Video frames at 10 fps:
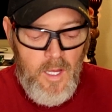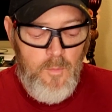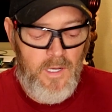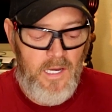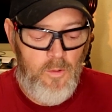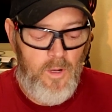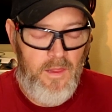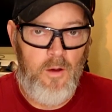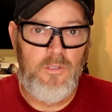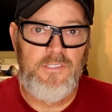But anyway,
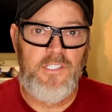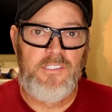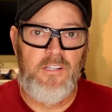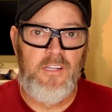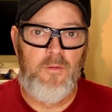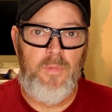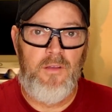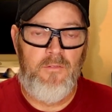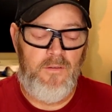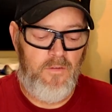that was just a little bit
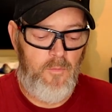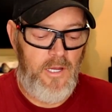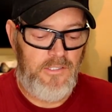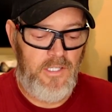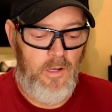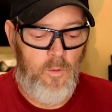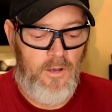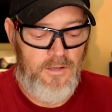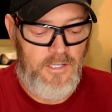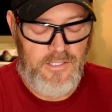of information I
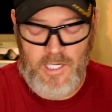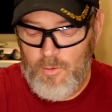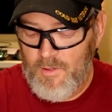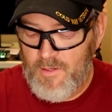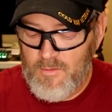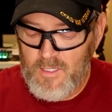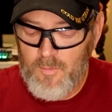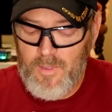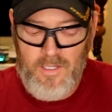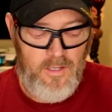wanted to share with you. A
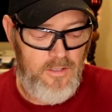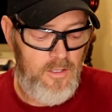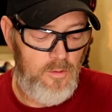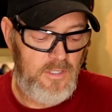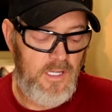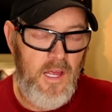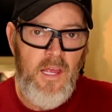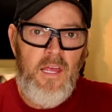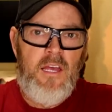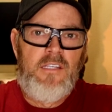little bit of good news.
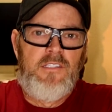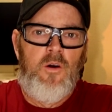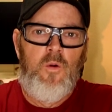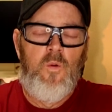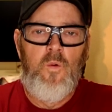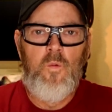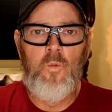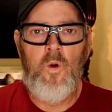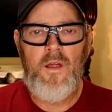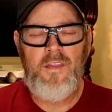So
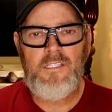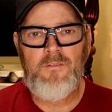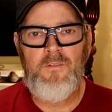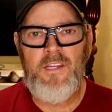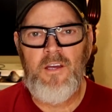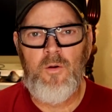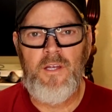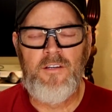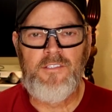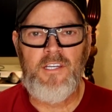what this video
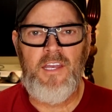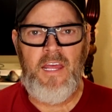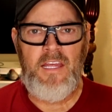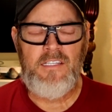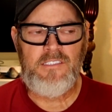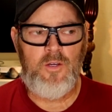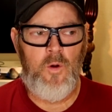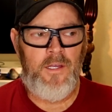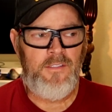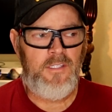here today is
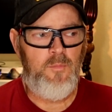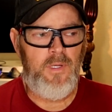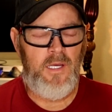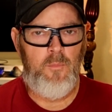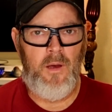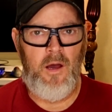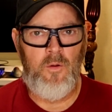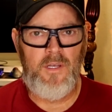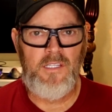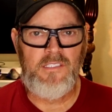going to be
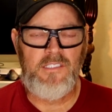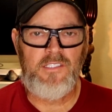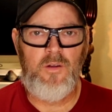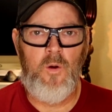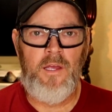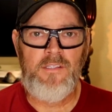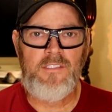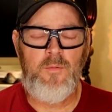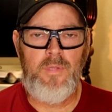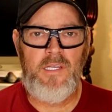about is it's going
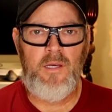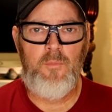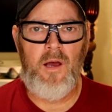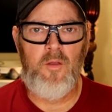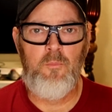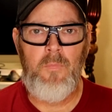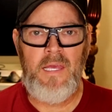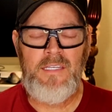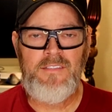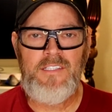to be about
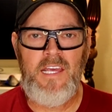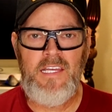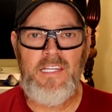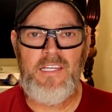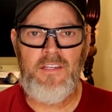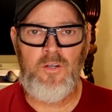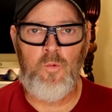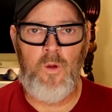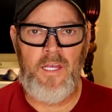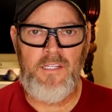maintaining your
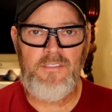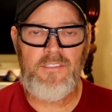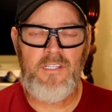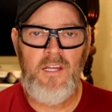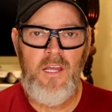weight